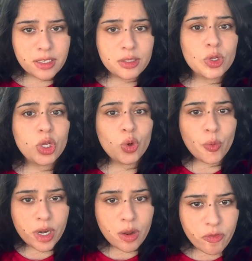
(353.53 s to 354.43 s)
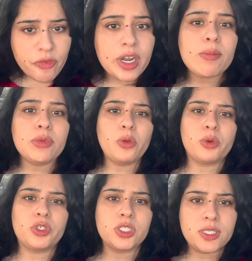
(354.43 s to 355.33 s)
So you want to frame the
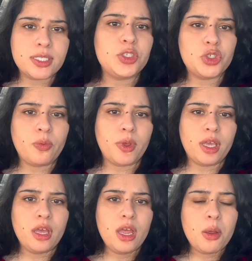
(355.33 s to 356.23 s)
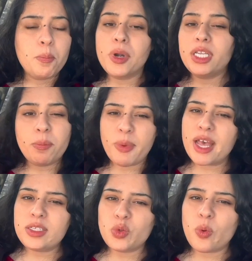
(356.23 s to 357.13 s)
questions in such a way. But the
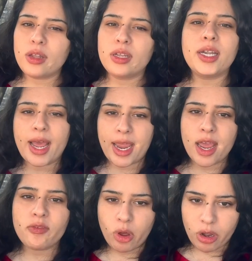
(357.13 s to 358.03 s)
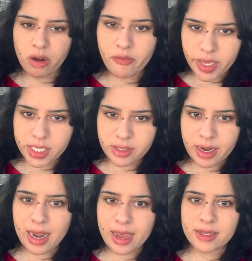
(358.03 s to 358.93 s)
best one that I have always
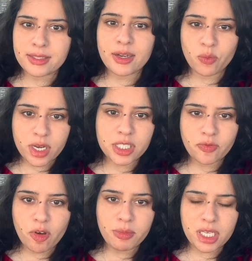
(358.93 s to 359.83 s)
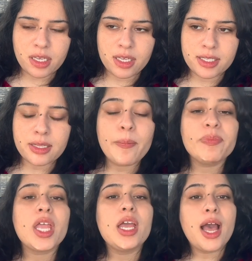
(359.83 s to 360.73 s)
realized that works for me is,
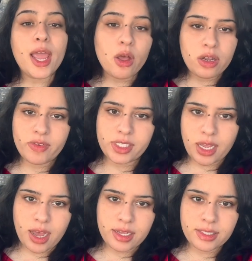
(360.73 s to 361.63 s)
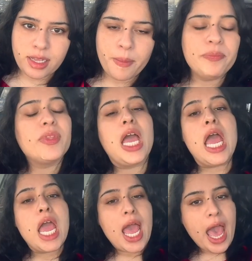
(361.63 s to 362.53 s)
I always ask,
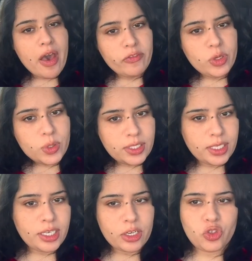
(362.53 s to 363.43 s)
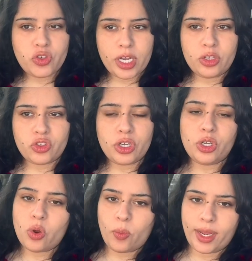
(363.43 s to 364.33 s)
have you seen a change in
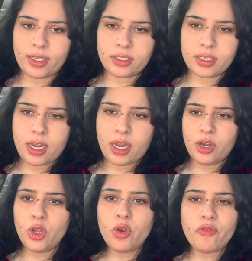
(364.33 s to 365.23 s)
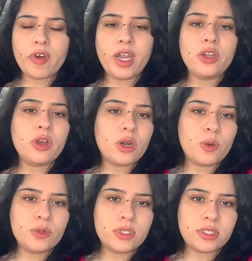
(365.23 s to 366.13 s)
your weight? Do you find your
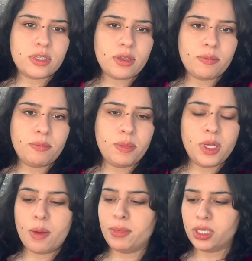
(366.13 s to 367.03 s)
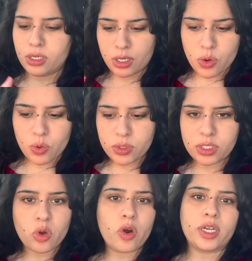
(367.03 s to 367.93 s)
clothes becoming
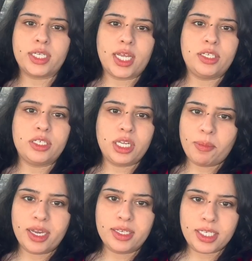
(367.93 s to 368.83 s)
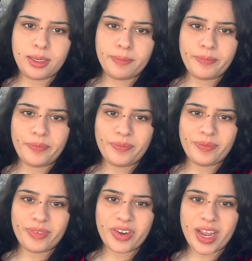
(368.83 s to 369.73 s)
loose or tight day by day?
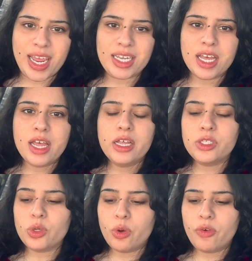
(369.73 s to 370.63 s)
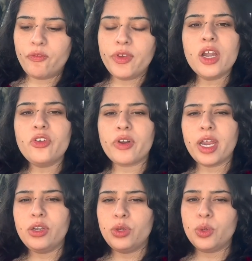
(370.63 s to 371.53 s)
Right? So we are
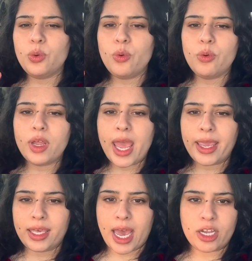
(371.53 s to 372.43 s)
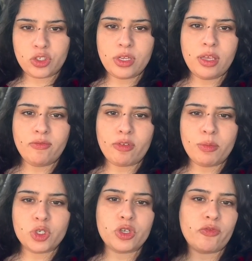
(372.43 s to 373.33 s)
trying to catch the
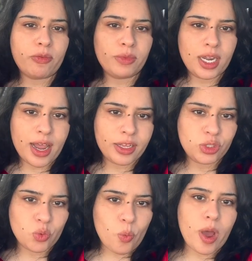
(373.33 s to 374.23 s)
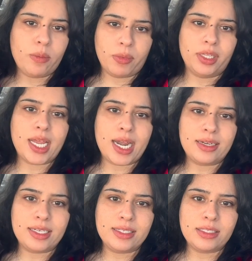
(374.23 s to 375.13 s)
information from the last 1 month at
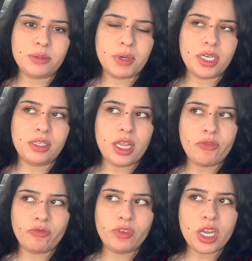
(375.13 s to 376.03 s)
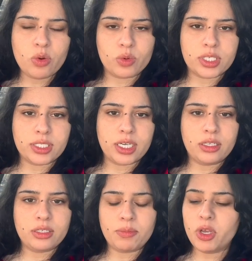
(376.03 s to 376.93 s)
least. But if they notice
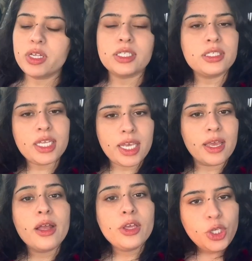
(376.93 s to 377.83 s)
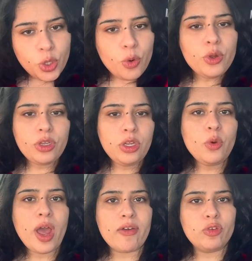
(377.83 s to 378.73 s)
that this, because see,
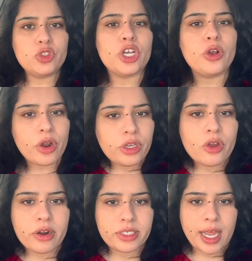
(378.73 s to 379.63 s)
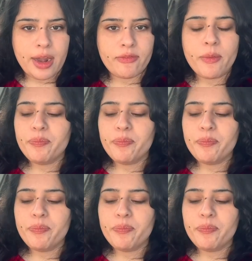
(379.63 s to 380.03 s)
you have to check on yourself.